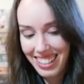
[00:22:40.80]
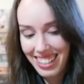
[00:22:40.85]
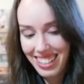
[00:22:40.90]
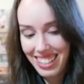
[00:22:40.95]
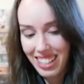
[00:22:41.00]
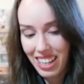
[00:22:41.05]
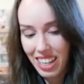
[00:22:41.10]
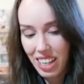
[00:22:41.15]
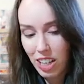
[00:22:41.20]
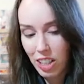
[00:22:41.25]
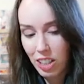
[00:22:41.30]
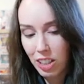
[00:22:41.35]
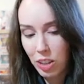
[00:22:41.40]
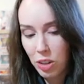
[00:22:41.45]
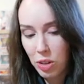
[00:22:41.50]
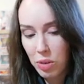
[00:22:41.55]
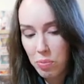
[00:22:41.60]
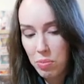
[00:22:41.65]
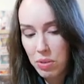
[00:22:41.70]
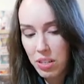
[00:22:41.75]

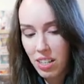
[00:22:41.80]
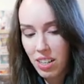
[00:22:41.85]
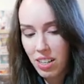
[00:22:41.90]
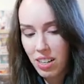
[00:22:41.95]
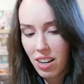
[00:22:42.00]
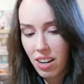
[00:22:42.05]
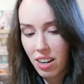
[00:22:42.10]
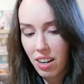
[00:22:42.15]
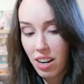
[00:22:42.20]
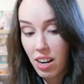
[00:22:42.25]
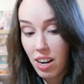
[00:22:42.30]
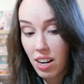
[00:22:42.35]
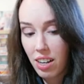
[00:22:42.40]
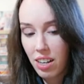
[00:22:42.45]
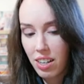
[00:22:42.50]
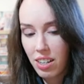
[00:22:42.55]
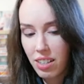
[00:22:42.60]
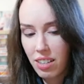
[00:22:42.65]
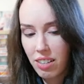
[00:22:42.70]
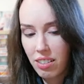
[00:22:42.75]
cyclopean
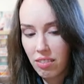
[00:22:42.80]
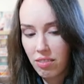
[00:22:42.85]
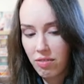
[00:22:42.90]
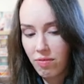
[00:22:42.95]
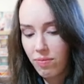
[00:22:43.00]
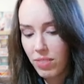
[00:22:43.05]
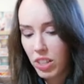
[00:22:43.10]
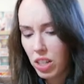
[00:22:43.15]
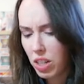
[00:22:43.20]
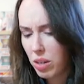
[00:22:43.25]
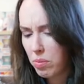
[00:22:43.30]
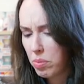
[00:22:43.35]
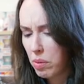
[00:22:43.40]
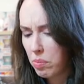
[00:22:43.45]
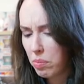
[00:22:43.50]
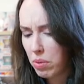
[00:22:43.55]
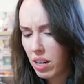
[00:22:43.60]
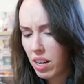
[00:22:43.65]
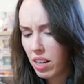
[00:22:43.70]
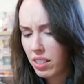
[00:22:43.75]
guard, hope
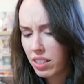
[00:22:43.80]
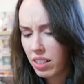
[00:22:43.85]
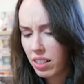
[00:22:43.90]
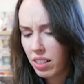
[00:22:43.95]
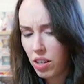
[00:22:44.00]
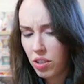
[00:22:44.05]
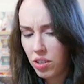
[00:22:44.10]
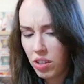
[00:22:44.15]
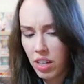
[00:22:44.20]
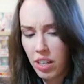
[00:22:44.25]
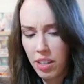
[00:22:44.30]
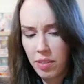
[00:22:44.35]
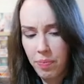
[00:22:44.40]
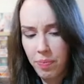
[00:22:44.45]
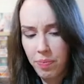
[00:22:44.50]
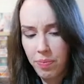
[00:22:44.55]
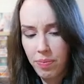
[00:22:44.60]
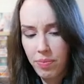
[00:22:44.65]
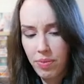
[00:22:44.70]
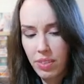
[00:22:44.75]
I'm pronouncing that right,
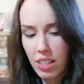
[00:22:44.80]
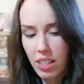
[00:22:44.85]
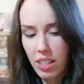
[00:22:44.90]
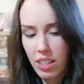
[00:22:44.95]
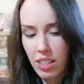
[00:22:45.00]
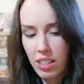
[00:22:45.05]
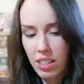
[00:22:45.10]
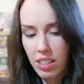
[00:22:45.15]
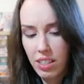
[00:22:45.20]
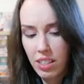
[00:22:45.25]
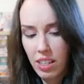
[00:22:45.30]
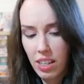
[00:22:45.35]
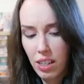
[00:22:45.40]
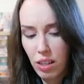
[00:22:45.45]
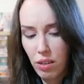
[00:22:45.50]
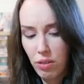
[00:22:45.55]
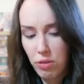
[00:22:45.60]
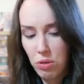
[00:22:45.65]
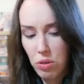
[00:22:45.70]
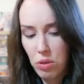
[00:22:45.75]

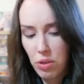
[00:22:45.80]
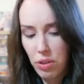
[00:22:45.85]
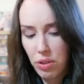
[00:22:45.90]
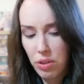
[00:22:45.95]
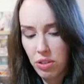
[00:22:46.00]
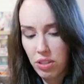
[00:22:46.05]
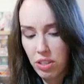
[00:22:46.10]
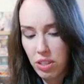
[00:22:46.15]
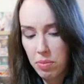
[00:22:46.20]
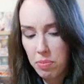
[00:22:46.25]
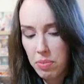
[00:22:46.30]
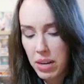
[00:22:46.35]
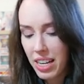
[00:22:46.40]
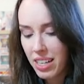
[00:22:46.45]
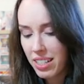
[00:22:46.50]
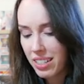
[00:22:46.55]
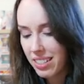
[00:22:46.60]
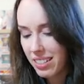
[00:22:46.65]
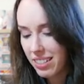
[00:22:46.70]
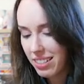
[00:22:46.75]
setting forth to
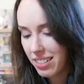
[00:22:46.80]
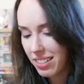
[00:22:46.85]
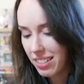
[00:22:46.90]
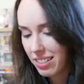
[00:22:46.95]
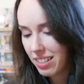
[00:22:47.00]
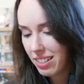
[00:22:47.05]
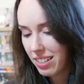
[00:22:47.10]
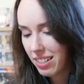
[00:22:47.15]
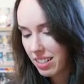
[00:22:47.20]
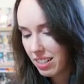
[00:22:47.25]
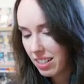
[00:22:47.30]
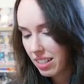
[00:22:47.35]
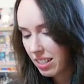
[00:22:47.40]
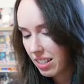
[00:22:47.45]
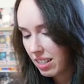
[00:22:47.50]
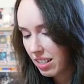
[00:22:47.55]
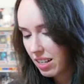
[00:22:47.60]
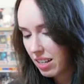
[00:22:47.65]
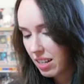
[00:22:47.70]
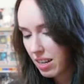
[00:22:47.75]
space,
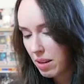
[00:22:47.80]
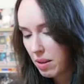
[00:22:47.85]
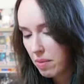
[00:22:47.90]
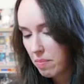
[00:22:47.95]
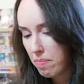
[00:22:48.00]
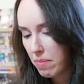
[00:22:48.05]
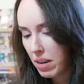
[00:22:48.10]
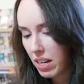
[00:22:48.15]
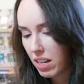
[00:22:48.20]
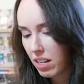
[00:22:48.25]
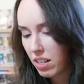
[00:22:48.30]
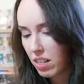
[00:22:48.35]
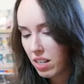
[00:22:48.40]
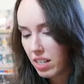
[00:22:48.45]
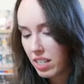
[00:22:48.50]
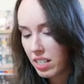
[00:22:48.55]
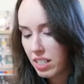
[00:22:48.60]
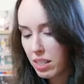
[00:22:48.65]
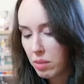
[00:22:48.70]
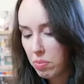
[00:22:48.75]

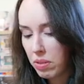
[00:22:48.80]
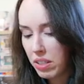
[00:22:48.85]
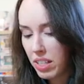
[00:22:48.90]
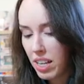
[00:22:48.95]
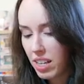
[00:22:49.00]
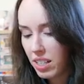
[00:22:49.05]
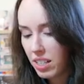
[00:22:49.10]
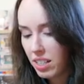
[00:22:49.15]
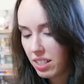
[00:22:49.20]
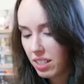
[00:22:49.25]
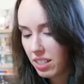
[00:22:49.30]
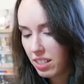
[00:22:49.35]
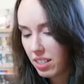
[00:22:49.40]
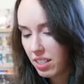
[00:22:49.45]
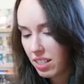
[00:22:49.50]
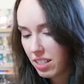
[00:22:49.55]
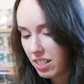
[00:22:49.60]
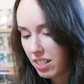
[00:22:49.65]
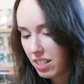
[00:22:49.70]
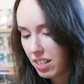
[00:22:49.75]
mechanized planet,
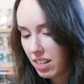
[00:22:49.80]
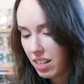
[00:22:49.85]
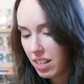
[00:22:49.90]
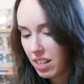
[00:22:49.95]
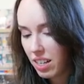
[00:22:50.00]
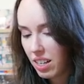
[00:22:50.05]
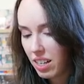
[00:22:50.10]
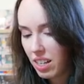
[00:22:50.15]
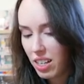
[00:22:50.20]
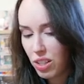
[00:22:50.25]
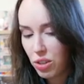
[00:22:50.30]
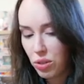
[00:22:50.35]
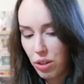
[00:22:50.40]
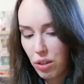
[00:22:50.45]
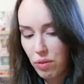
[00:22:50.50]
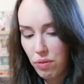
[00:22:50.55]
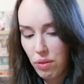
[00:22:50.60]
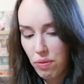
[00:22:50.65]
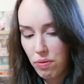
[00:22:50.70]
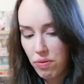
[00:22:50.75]

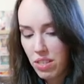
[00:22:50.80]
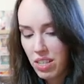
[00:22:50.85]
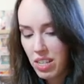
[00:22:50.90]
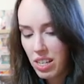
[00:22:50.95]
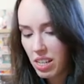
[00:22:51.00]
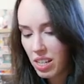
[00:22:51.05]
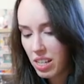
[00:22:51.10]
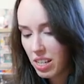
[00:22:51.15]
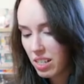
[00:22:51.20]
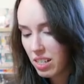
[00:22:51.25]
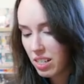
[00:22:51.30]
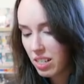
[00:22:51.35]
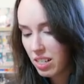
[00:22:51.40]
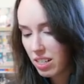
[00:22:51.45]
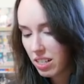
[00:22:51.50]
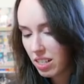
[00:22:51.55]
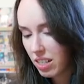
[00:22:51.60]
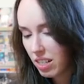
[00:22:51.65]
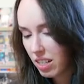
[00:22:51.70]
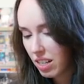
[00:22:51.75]
Android 15,
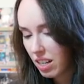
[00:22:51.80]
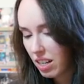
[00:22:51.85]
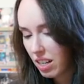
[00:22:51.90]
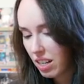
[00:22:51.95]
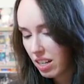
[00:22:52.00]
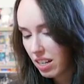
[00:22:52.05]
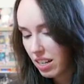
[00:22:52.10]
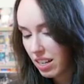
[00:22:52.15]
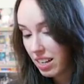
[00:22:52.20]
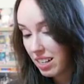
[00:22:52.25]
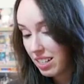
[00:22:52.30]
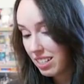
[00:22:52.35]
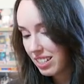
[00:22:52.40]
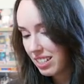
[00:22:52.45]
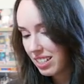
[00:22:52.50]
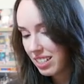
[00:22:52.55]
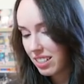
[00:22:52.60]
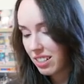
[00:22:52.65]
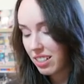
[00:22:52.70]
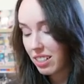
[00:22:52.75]

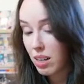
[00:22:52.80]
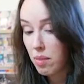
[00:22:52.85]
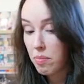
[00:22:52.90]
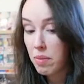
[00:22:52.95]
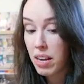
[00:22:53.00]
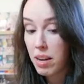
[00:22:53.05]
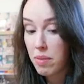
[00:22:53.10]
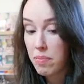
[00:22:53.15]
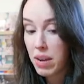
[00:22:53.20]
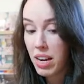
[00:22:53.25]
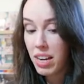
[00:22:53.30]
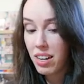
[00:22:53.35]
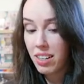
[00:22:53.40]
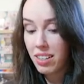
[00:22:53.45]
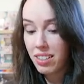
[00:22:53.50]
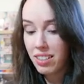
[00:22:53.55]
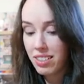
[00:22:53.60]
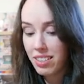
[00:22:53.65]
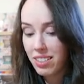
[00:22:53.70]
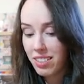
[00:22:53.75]
instant
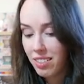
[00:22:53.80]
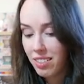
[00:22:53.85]
Kamehameha,